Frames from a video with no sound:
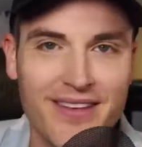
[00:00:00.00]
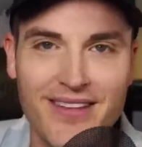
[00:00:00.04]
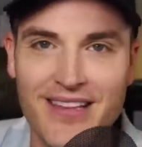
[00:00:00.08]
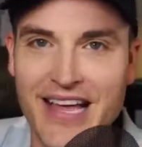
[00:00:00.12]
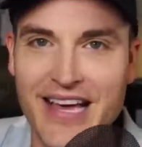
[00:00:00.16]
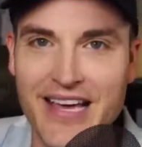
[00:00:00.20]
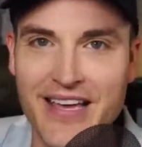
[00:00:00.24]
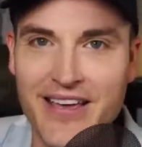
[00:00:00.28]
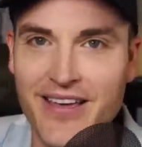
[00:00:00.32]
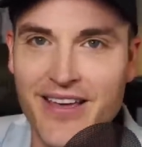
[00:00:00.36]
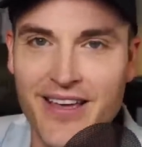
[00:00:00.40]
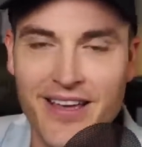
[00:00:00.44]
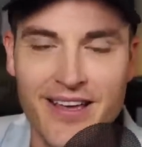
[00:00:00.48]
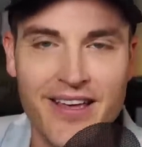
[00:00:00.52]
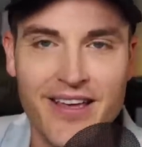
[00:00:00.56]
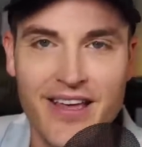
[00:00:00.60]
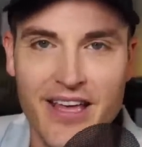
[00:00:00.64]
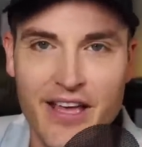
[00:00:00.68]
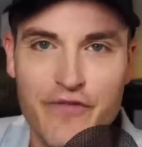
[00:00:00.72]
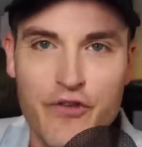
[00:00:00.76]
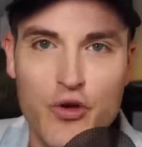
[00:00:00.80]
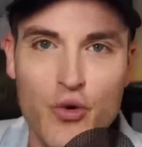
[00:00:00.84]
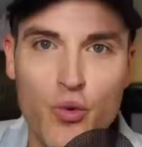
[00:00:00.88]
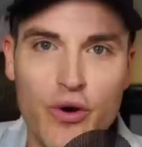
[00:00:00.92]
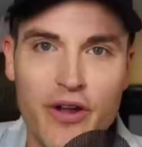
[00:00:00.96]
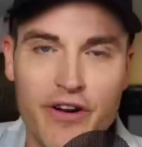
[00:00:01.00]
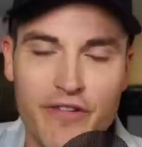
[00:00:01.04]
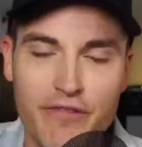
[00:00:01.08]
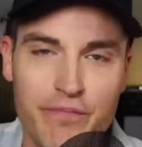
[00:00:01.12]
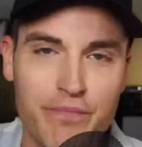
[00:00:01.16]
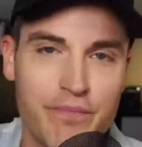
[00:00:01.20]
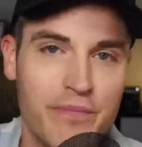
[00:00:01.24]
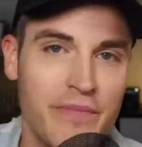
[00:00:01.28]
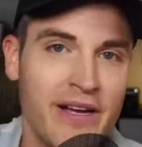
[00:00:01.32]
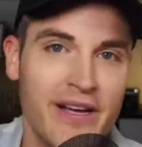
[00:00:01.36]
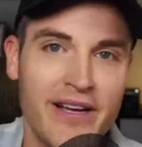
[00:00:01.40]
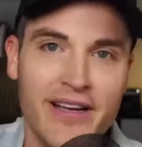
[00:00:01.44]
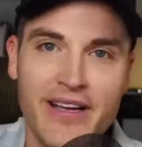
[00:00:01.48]
Like if you would have
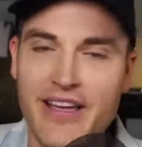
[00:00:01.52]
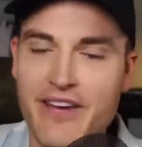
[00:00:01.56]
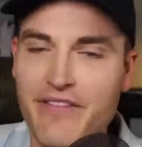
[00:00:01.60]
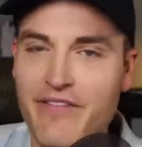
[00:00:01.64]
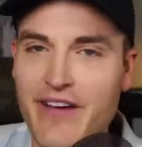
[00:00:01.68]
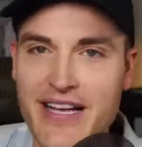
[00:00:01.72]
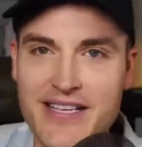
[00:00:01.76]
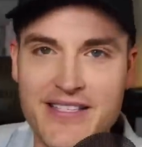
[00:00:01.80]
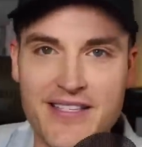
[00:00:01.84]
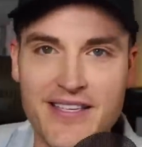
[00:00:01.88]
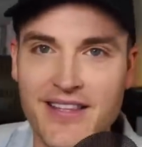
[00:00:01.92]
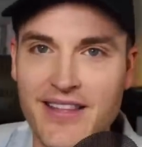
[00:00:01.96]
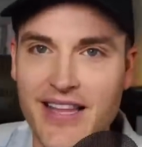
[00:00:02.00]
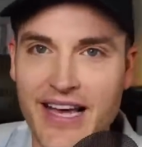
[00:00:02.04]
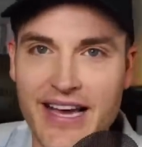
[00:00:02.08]
invested